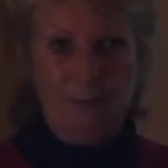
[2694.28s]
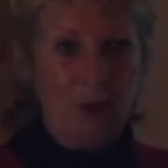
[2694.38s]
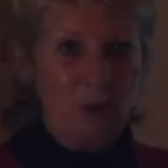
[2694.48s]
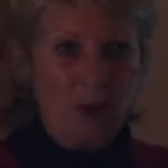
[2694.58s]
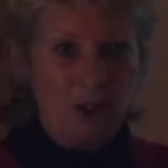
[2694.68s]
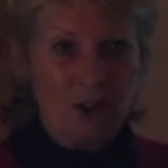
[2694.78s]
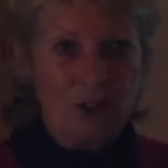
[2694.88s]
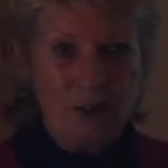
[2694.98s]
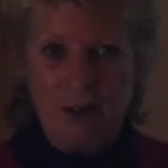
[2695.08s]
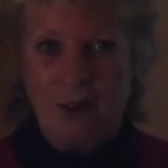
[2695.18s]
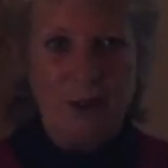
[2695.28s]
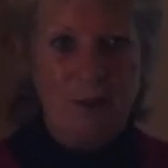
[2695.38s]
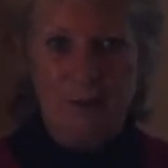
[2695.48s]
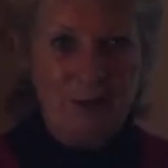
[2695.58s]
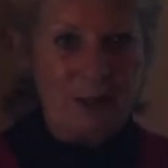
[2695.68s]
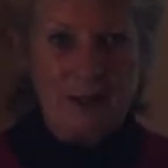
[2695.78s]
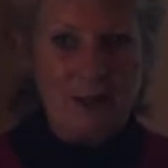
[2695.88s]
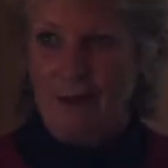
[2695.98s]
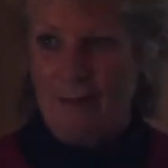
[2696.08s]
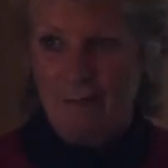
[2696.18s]
No question, that's
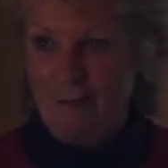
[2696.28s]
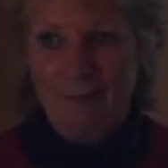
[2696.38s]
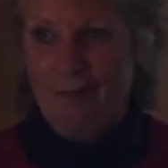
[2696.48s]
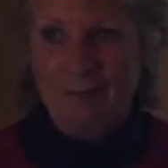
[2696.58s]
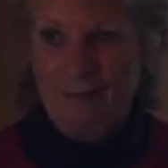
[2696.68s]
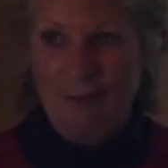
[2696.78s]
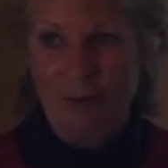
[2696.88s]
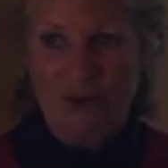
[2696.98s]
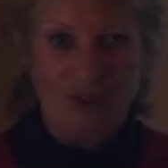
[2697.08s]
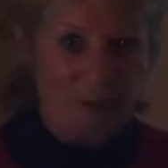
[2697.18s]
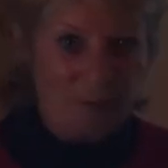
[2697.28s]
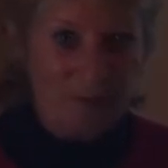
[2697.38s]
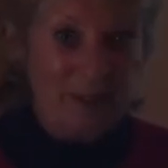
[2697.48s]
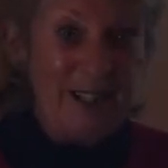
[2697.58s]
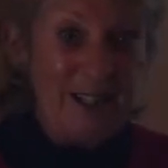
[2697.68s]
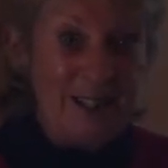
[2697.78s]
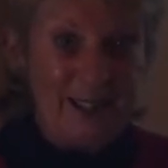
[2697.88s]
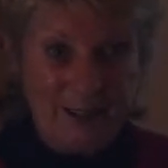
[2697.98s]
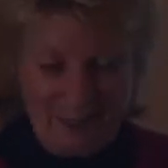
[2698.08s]
it. Full stop, easy.